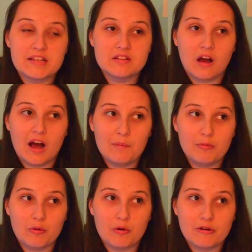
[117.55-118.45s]
top
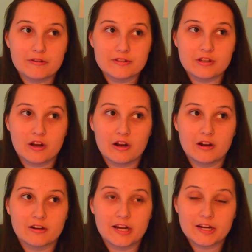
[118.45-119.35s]
roles
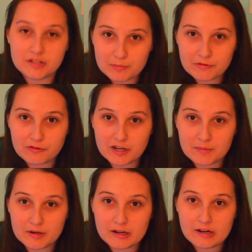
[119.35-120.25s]
are character
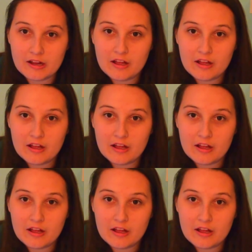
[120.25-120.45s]
performer,